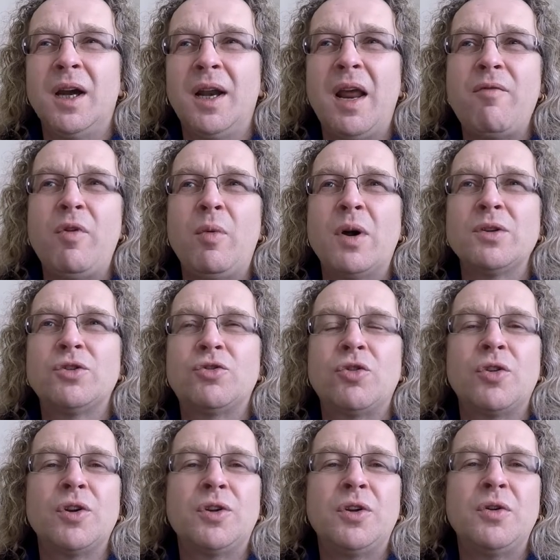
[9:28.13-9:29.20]
everyone's
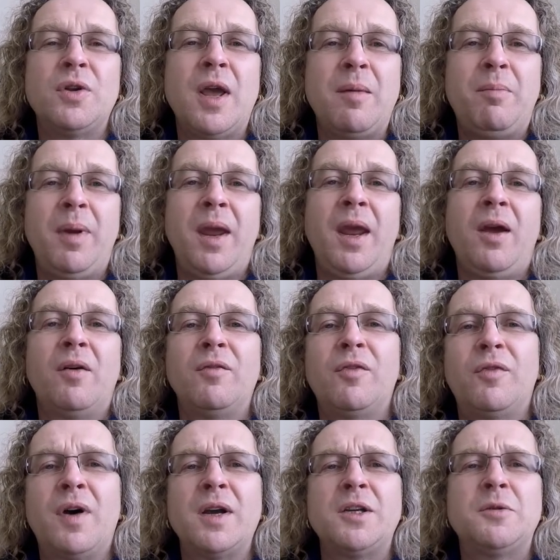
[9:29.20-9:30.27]
trying to do their bit on
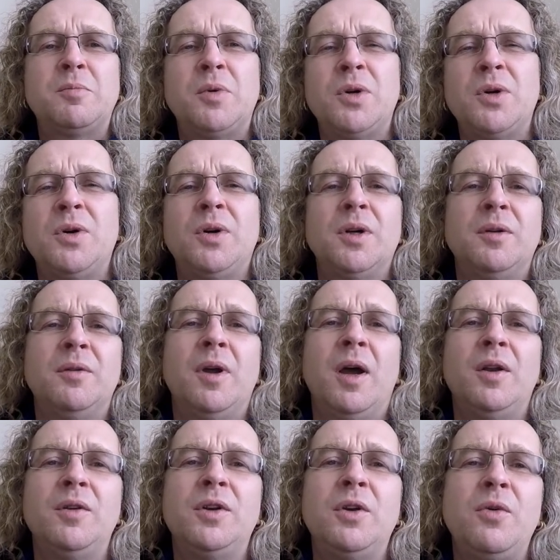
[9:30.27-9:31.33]
Facebook
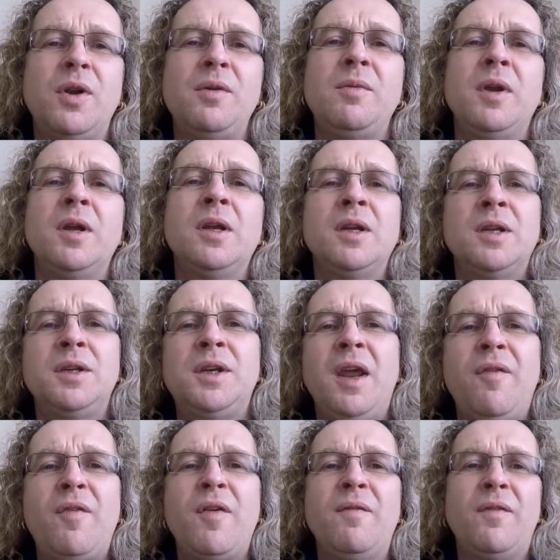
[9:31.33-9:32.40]
and doing
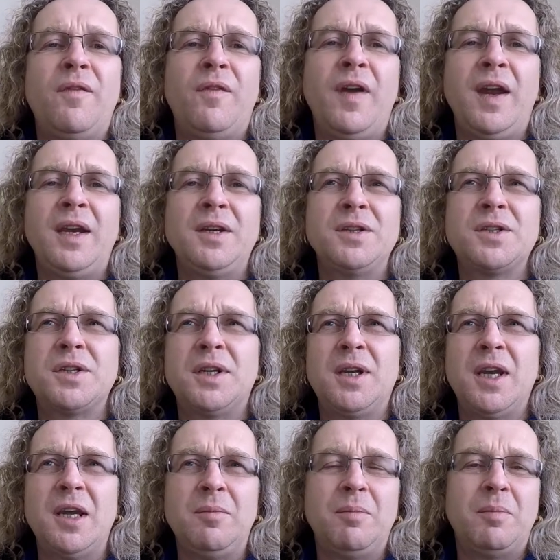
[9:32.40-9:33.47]
different things to
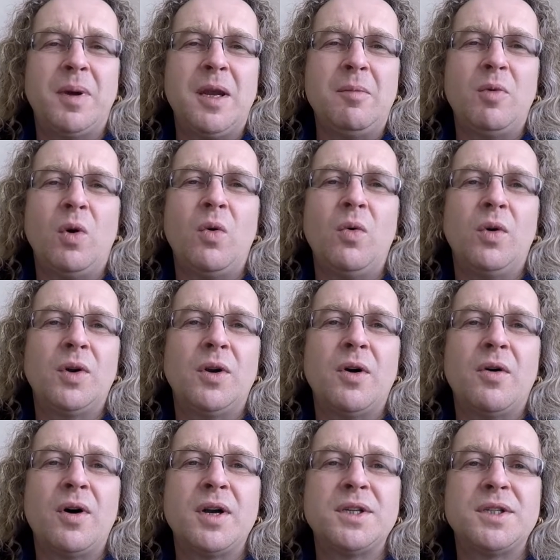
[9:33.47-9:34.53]
keep people
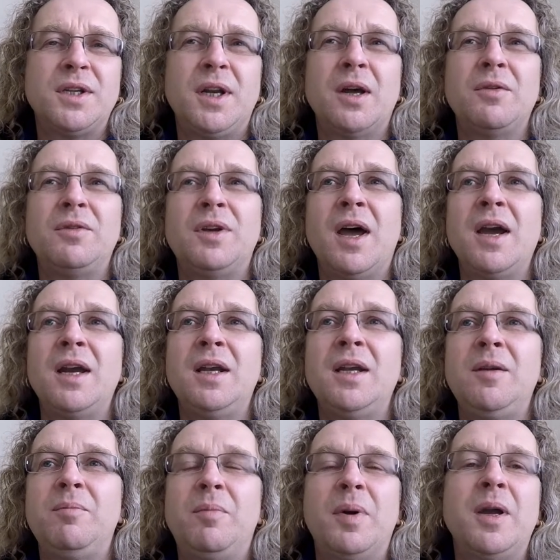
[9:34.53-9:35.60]
organised. You know,
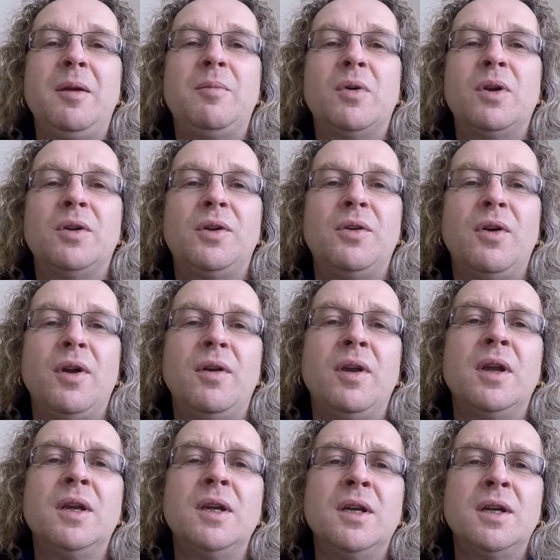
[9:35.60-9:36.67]
daily people are doing
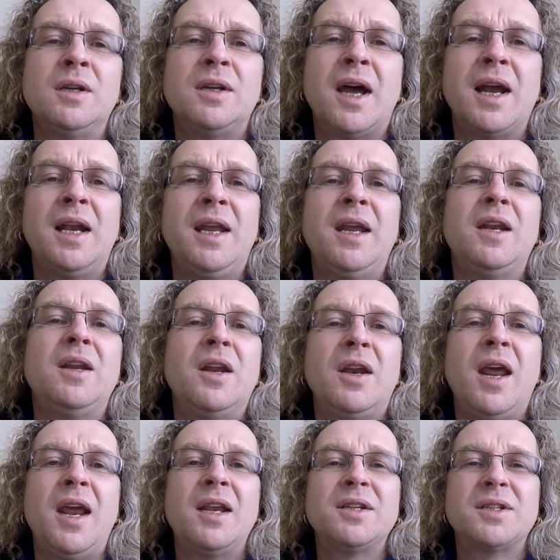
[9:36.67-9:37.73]
daily
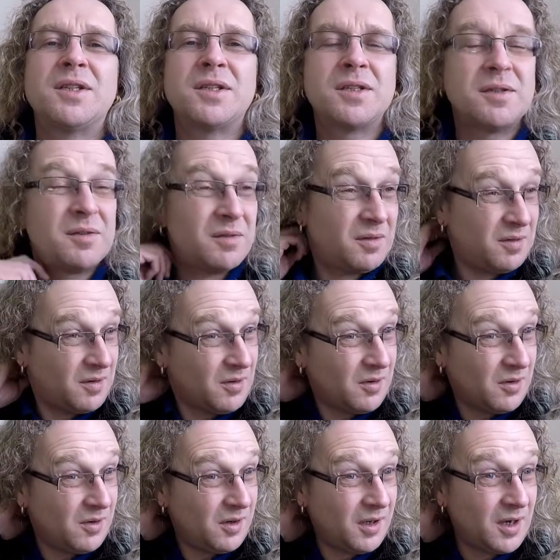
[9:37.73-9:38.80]
internets,
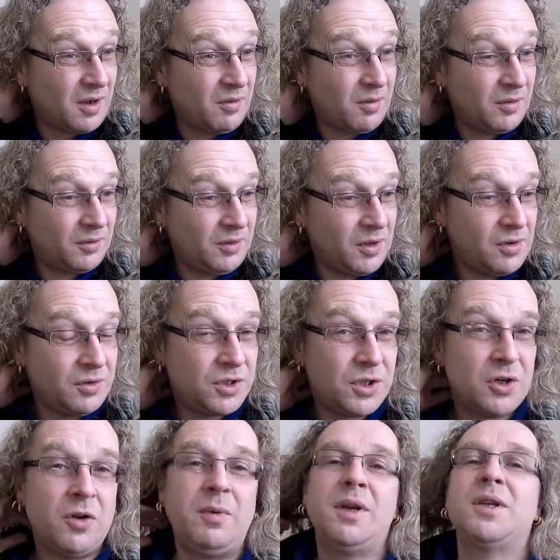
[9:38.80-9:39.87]
you know, on
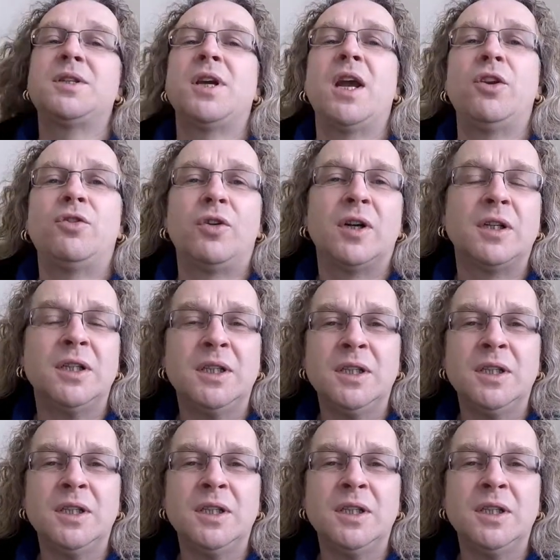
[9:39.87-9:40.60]
YouTube, etc.